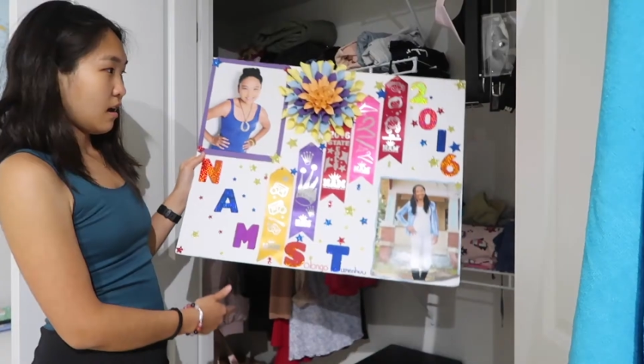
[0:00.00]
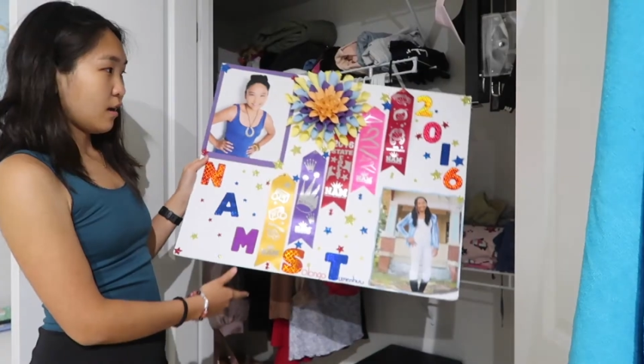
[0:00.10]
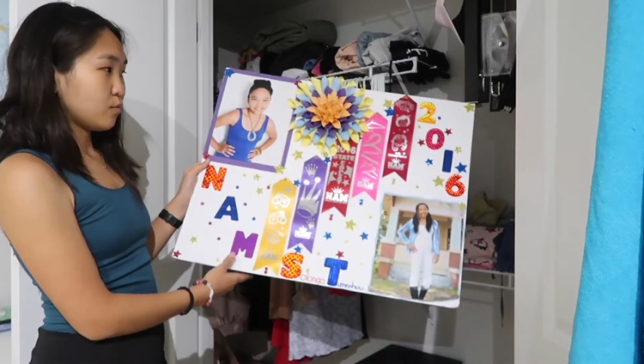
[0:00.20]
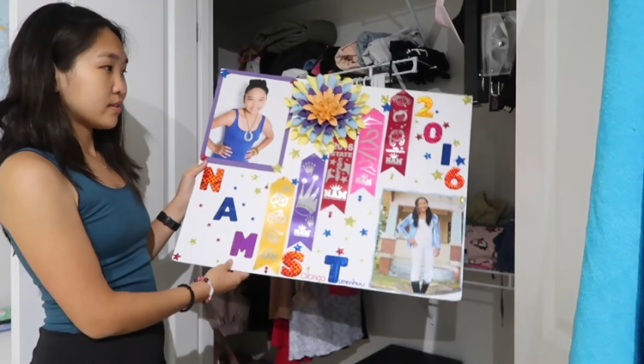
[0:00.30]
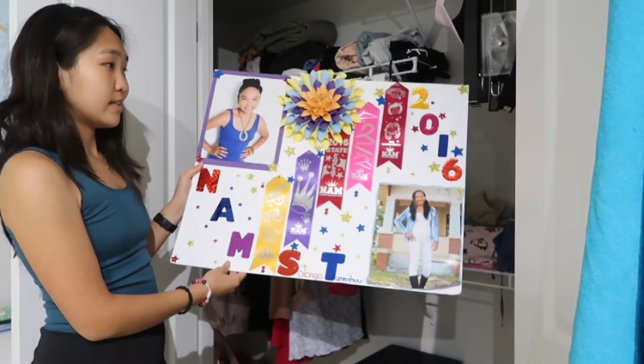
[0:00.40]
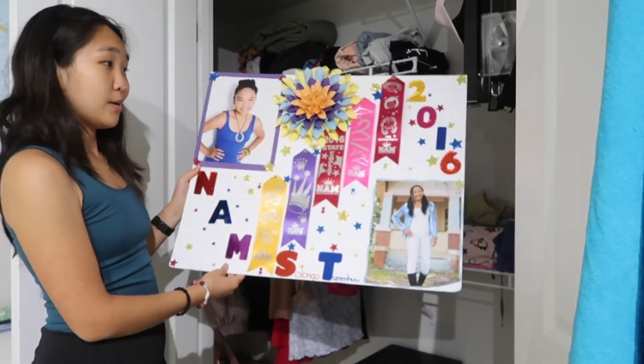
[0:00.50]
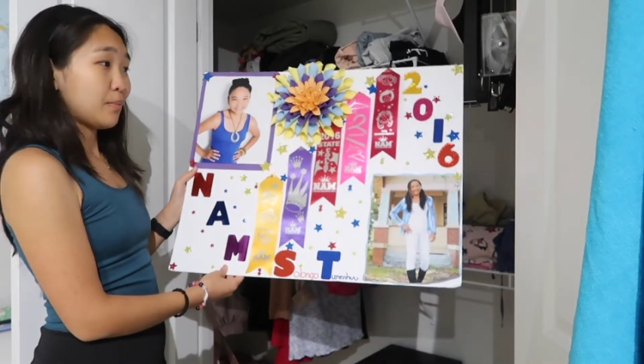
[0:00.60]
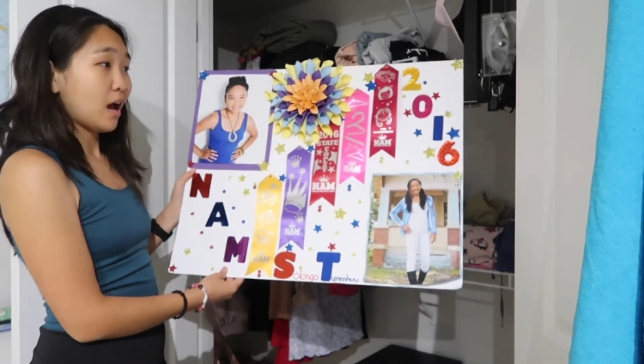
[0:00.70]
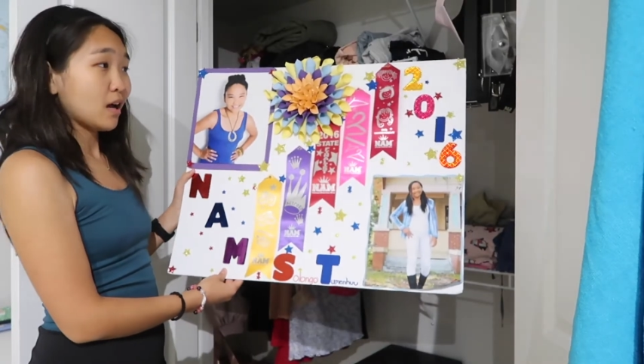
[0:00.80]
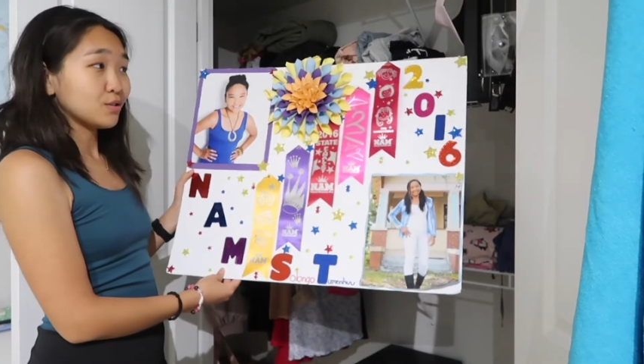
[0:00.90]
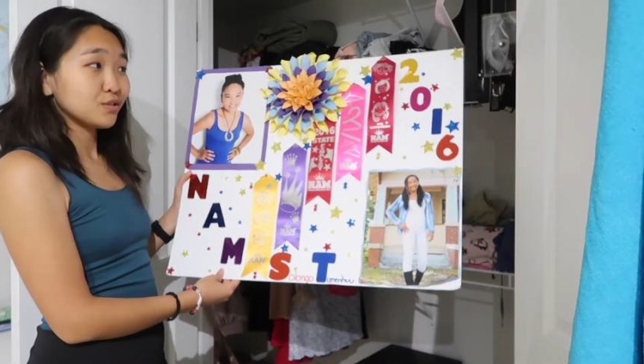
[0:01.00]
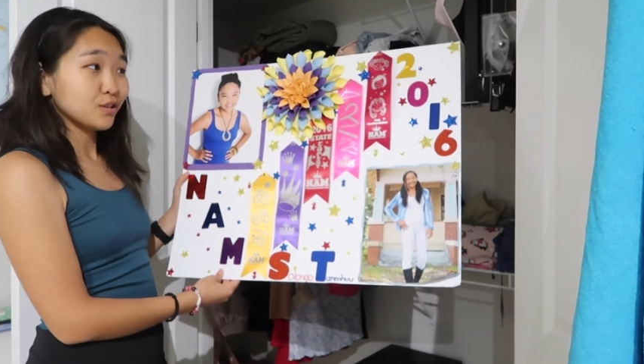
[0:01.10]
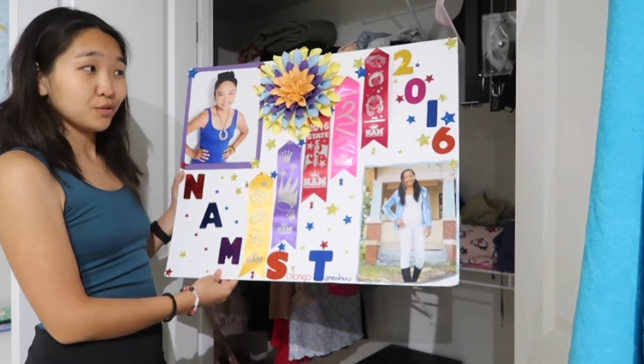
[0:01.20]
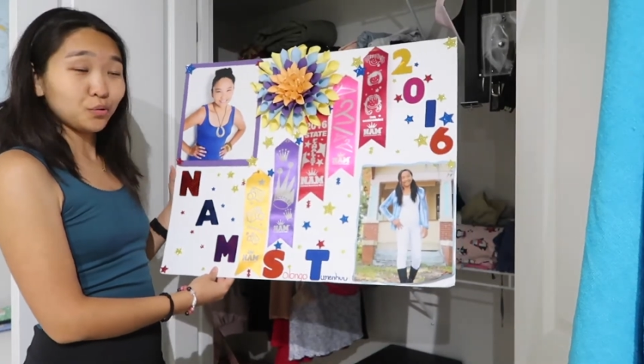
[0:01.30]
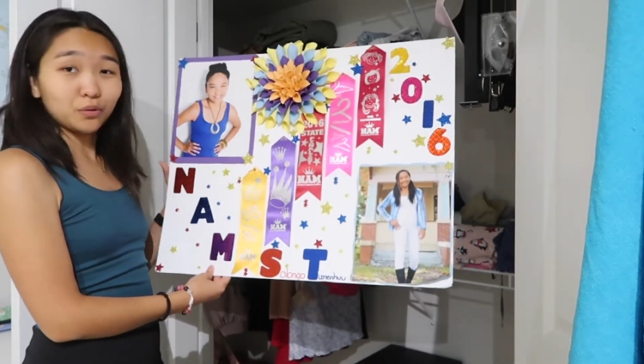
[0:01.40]
I was in a pageant
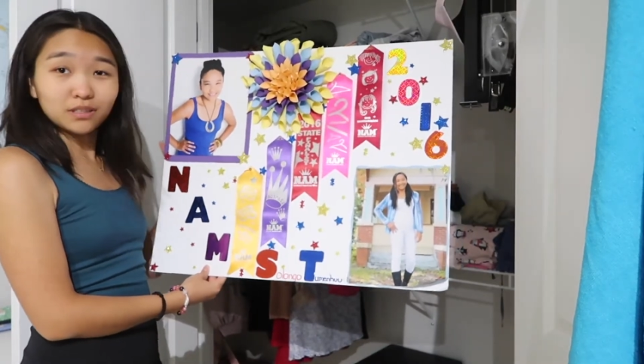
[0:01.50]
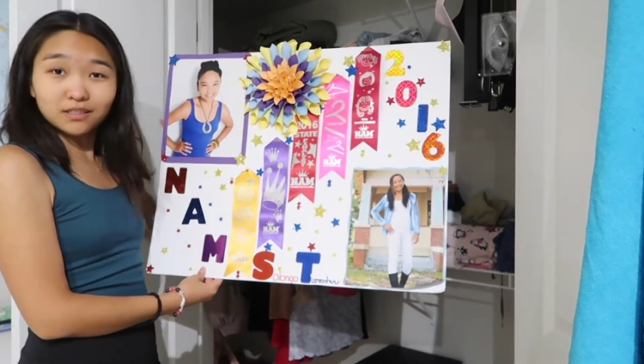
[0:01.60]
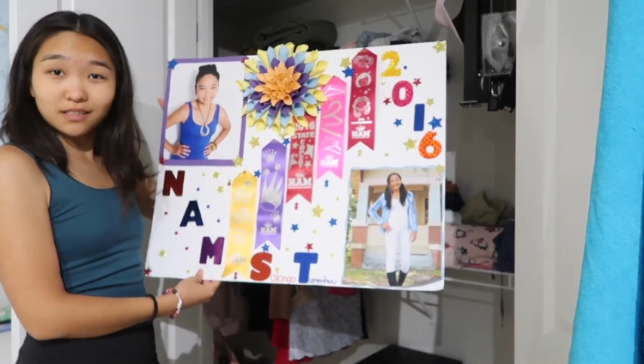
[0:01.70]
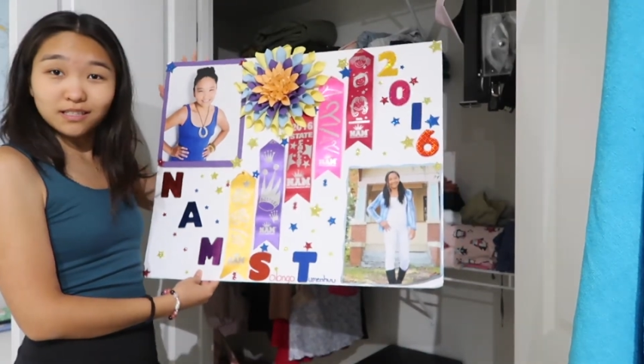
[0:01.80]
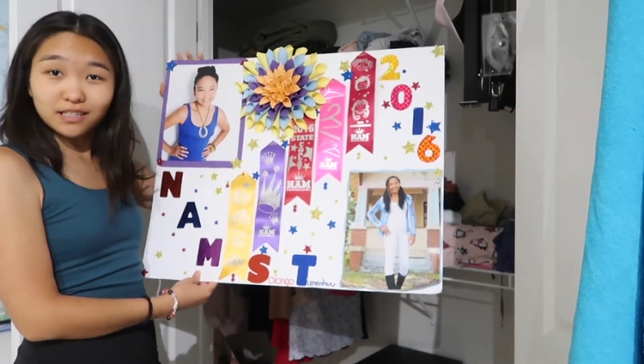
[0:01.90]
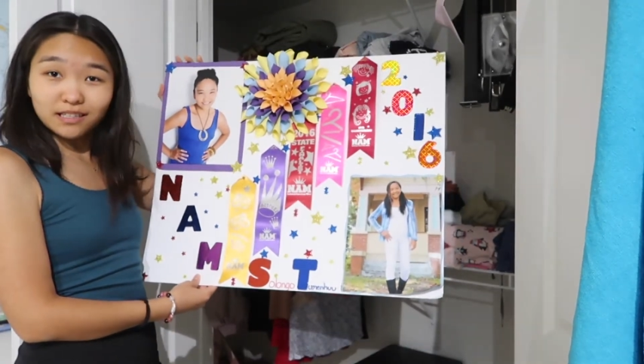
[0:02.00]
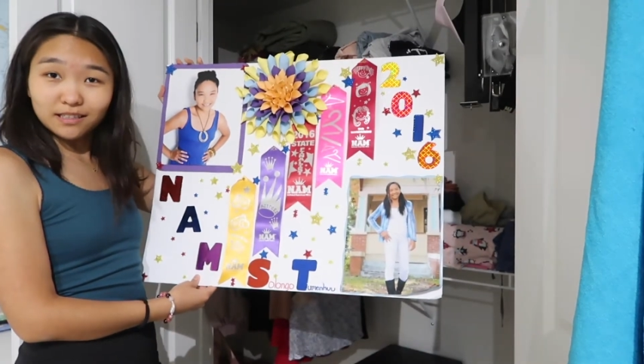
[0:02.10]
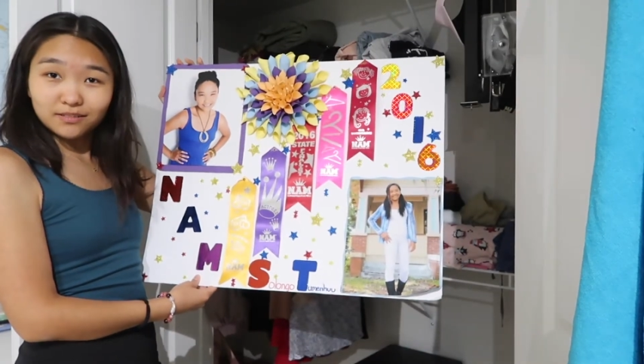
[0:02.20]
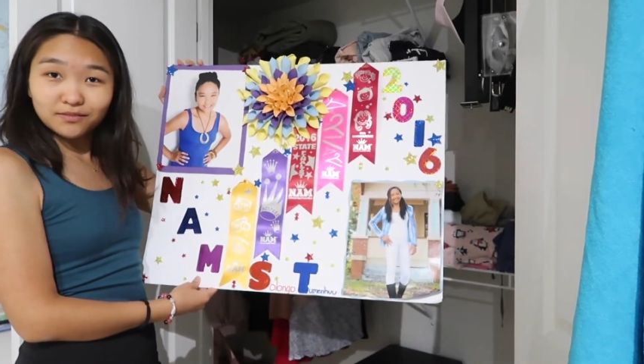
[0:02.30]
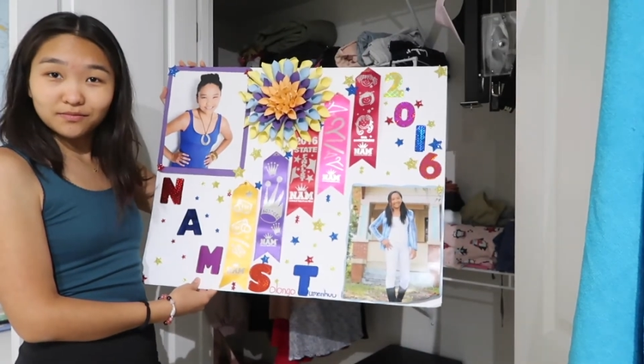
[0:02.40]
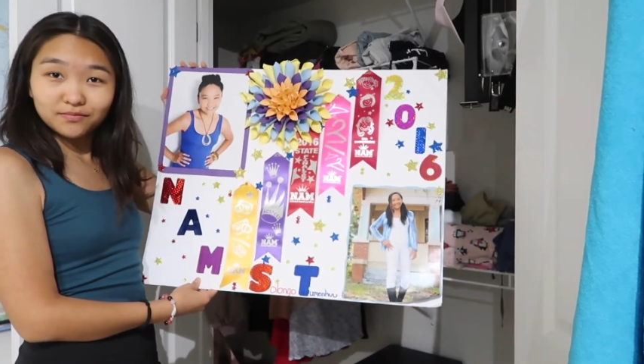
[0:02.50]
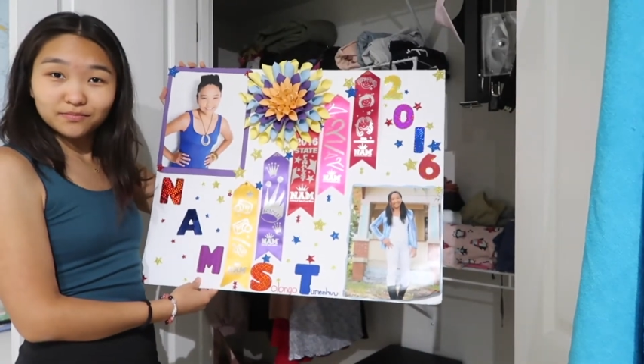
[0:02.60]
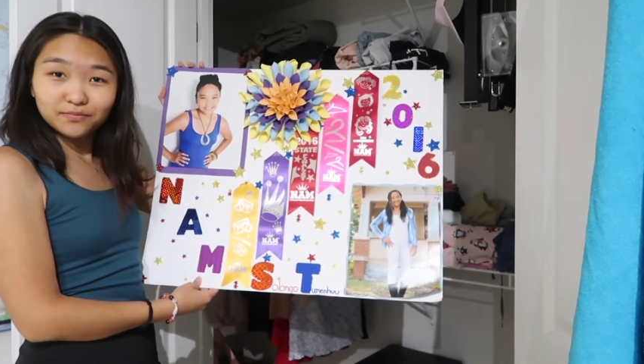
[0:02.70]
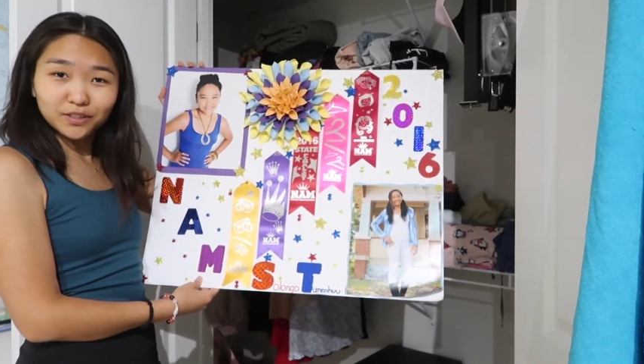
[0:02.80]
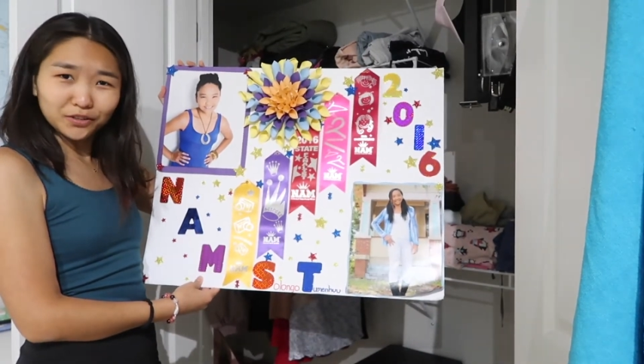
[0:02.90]
in 2016.
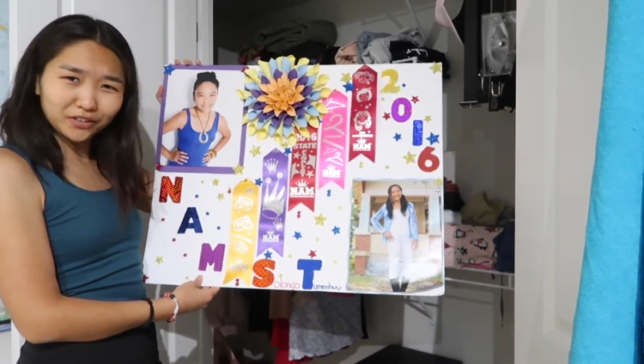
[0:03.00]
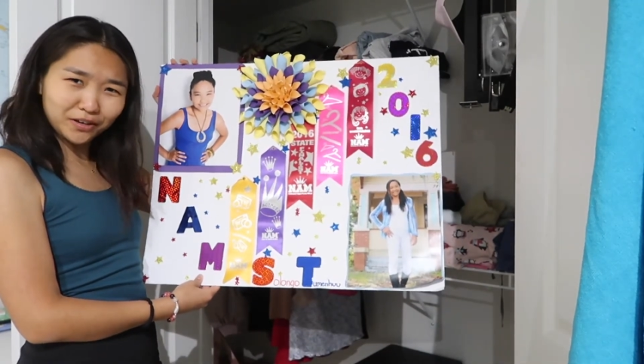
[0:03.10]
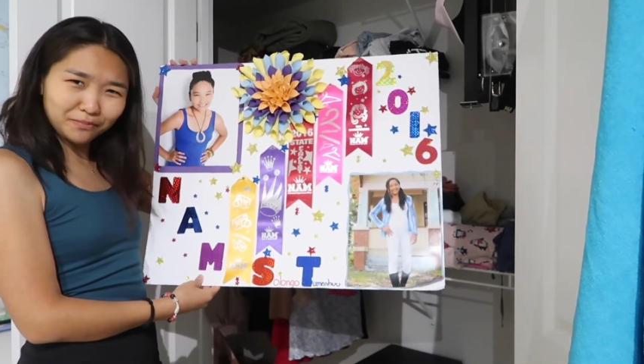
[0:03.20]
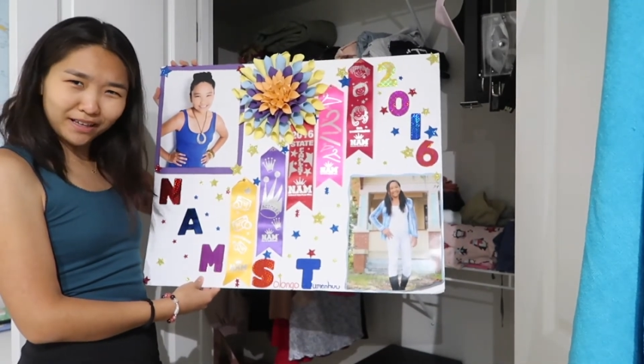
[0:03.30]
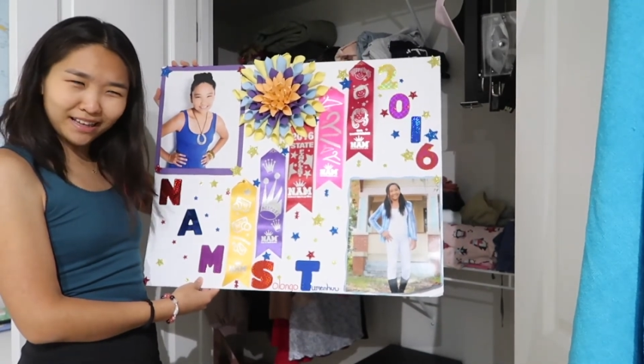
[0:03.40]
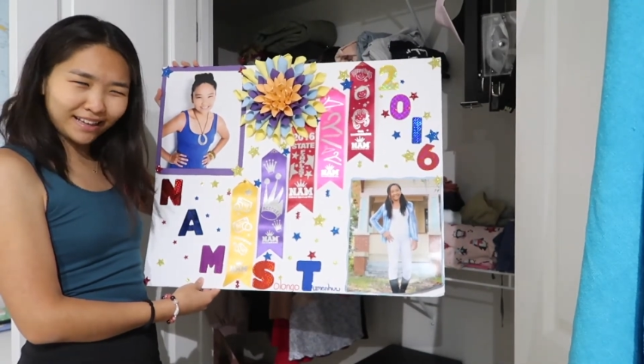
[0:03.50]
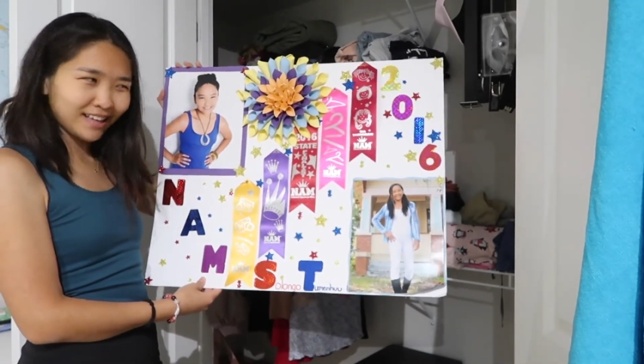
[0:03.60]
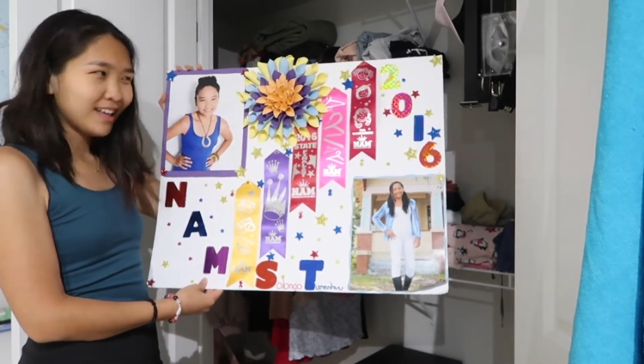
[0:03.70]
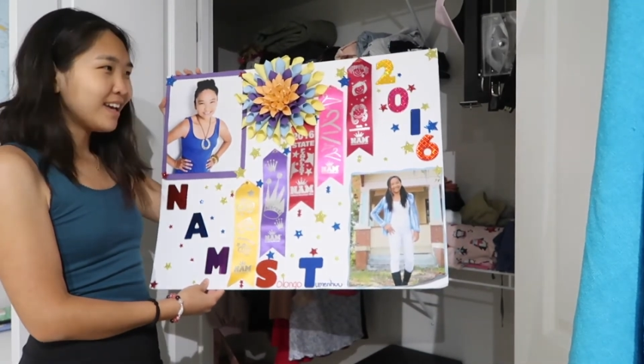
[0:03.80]
Look at me.